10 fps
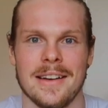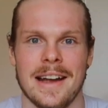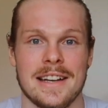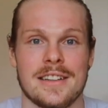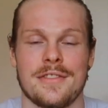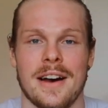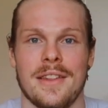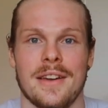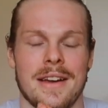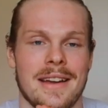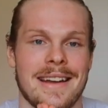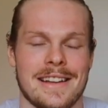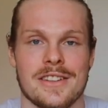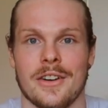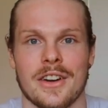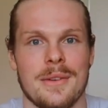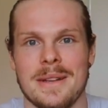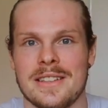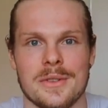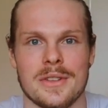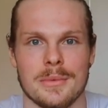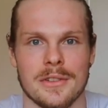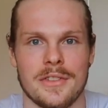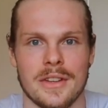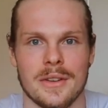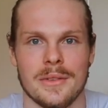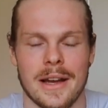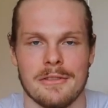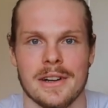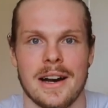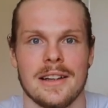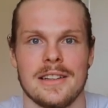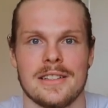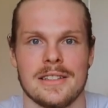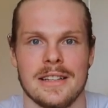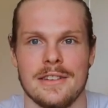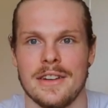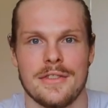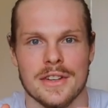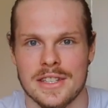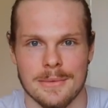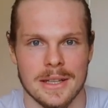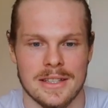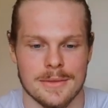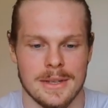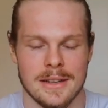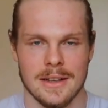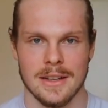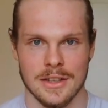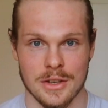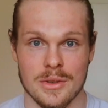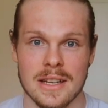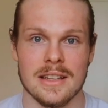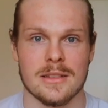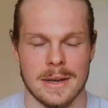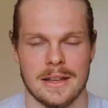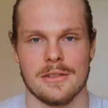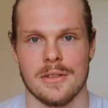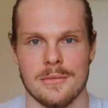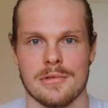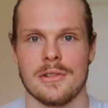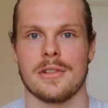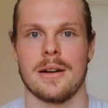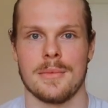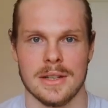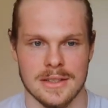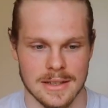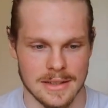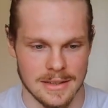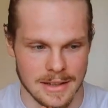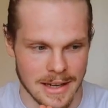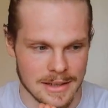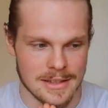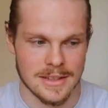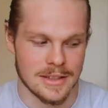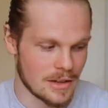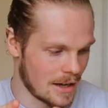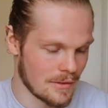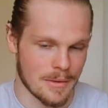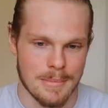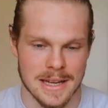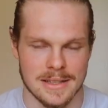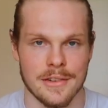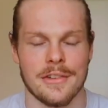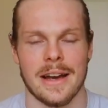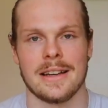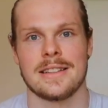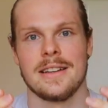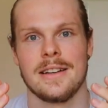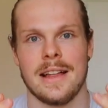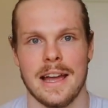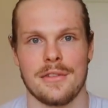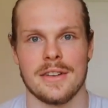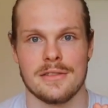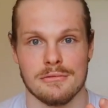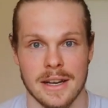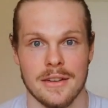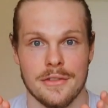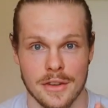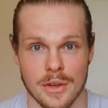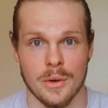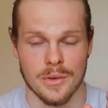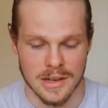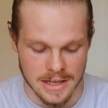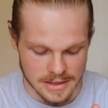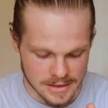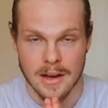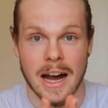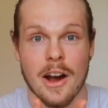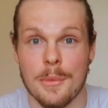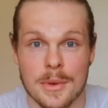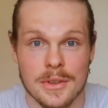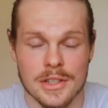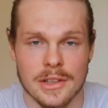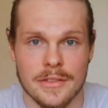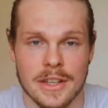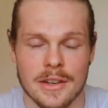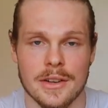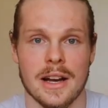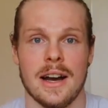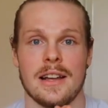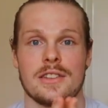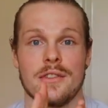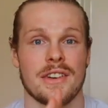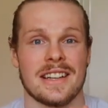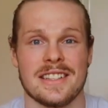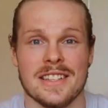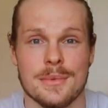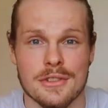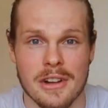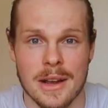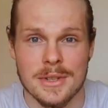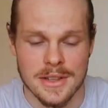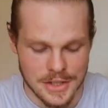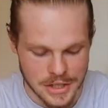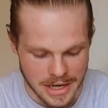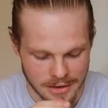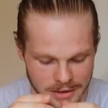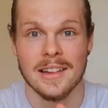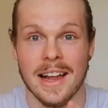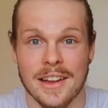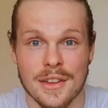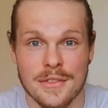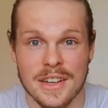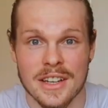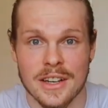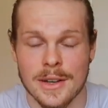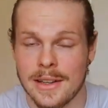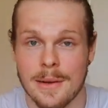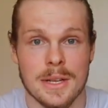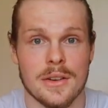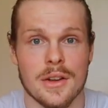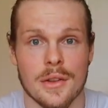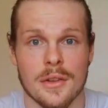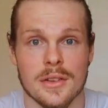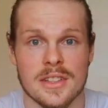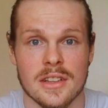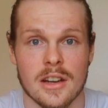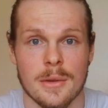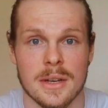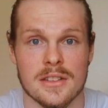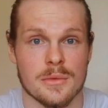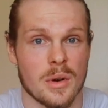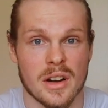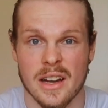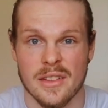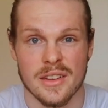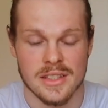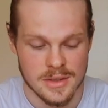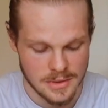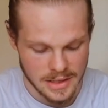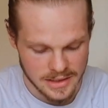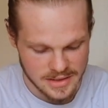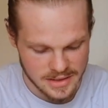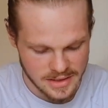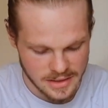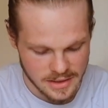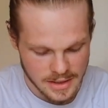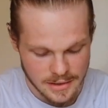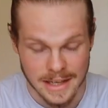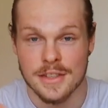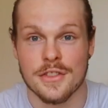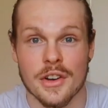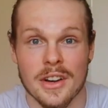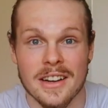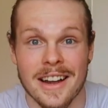It's the fact that it's not going to be suitable for you. Like, regardless, even if you're similar to me, you need to make your own program, because it's gonna have the best effect if it's written for your needs. I hope you enjoyed the video, guys. Don't forget to subscribe to the channel, like the video, and let me know your thoughts in the comments of what kind of things you would like to see. Thanks for joining.